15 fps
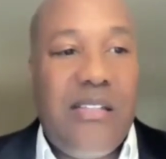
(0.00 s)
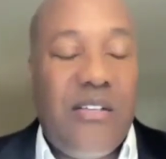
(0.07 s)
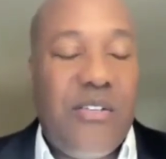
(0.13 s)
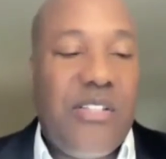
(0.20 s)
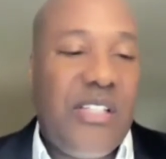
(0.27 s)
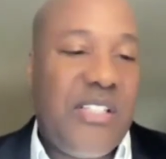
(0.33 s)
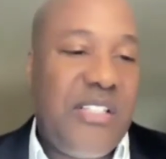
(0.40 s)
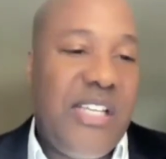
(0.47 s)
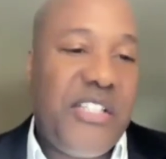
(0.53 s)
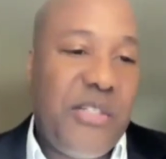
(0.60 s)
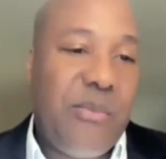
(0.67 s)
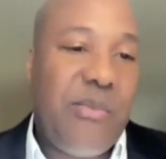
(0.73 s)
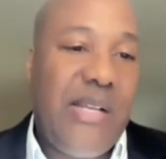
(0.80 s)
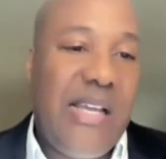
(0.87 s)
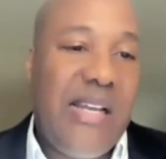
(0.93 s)

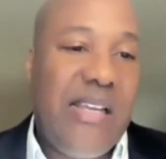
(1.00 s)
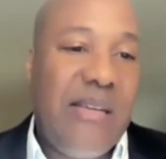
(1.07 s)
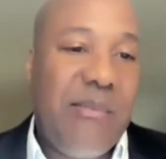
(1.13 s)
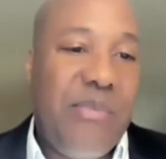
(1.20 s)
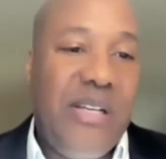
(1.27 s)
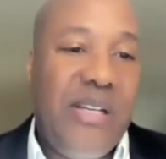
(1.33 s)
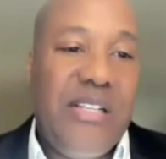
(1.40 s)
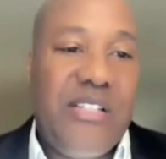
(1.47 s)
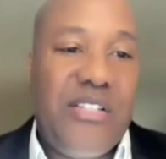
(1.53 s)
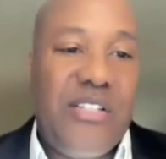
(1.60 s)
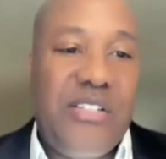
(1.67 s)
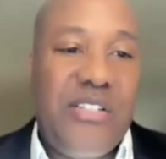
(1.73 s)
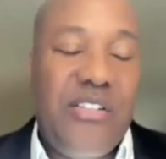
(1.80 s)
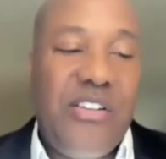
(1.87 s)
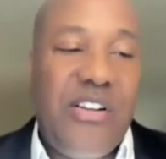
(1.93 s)
succession planning. But
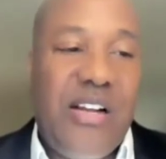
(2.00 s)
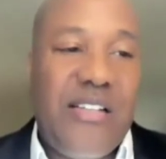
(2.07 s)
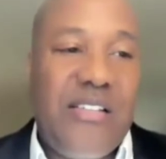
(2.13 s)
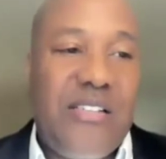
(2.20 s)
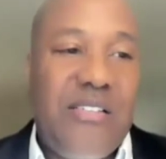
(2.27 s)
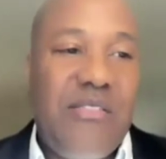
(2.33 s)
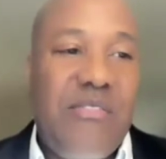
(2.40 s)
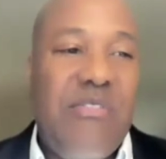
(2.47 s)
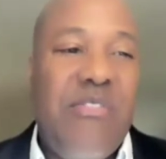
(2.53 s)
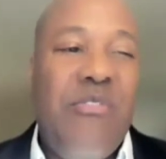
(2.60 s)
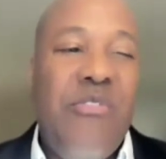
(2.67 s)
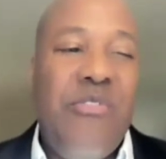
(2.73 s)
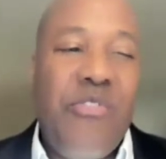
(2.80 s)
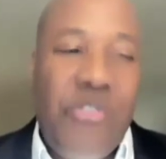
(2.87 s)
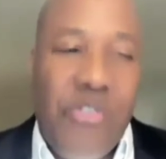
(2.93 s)
it's not
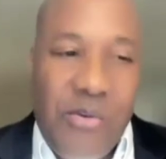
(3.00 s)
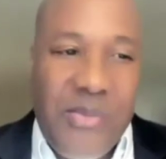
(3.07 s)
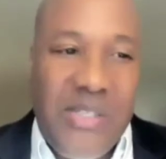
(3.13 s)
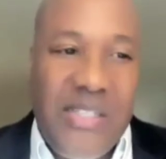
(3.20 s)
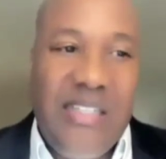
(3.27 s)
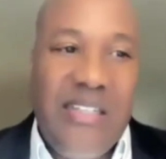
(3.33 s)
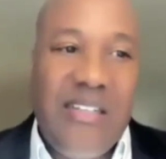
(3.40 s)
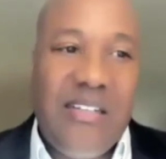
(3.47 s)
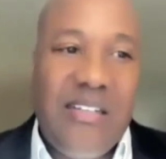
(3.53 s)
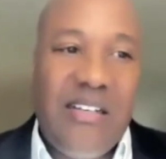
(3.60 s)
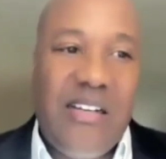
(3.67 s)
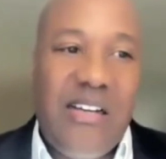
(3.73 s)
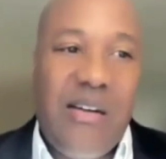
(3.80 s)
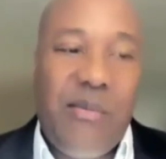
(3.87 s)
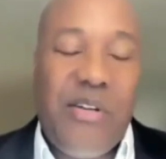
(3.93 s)
normally
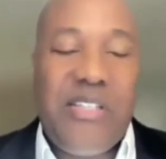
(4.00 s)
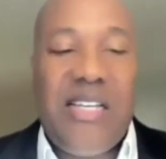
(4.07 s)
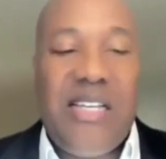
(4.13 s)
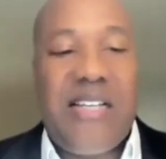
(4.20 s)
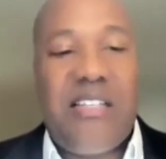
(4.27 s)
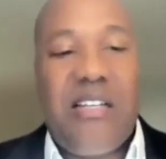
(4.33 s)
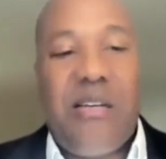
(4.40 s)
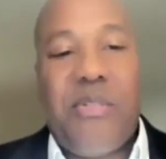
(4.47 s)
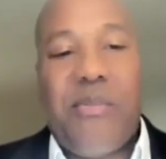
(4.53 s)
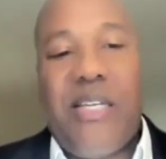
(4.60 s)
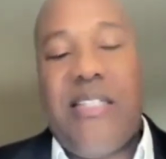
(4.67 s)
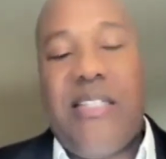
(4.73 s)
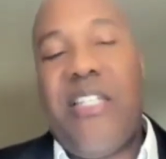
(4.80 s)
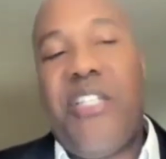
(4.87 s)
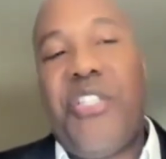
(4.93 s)
about tax
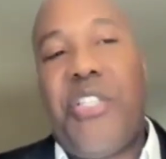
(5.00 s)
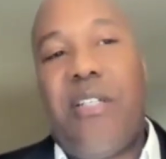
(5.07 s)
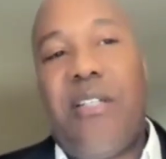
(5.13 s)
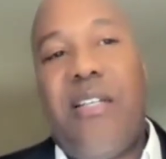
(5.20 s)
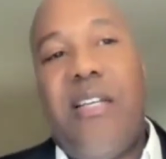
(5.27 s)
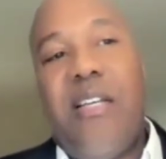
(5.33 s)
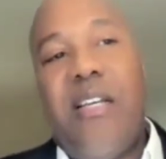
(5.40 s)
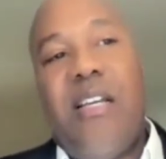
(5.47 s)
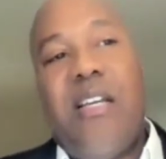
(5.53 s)
optimization.